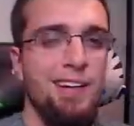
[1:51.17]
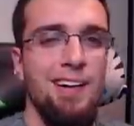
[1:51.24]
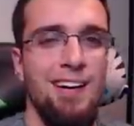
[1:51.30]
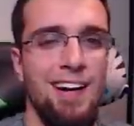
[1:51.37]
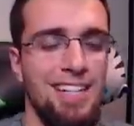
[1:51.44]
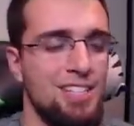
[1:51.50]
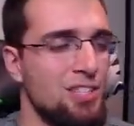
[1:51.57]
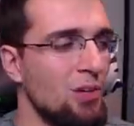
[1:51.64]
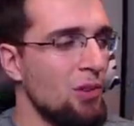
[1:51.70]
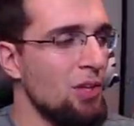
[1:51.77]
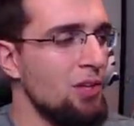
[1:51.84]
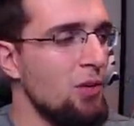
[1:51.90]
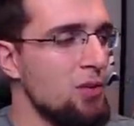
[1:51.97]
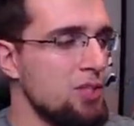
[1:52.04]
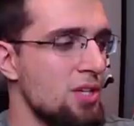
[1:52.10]
All right, so the
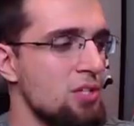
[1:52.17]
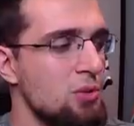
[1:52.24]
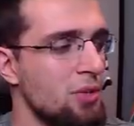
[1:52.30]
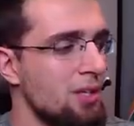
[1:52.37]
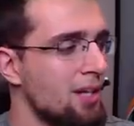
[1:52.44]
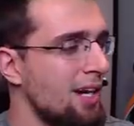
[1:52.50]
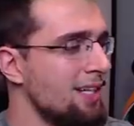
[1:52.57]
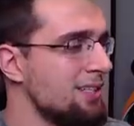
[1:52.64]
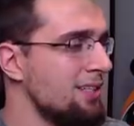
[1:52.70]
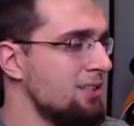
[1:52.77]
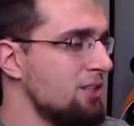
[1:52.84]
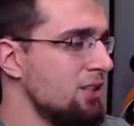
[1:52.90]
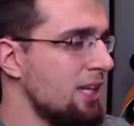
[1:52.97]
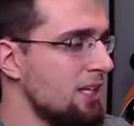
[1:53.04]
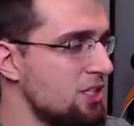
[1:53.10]
notice on Twitter, guys,
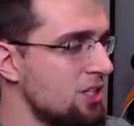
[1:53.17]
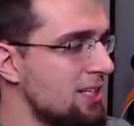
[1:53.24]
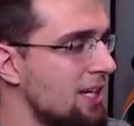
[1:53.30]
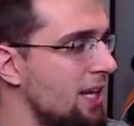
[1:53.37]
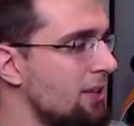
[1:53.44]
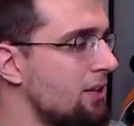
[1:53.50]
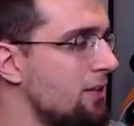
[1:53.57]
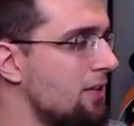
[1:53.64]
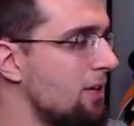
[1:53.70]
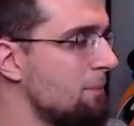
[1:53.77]
let's look at it together.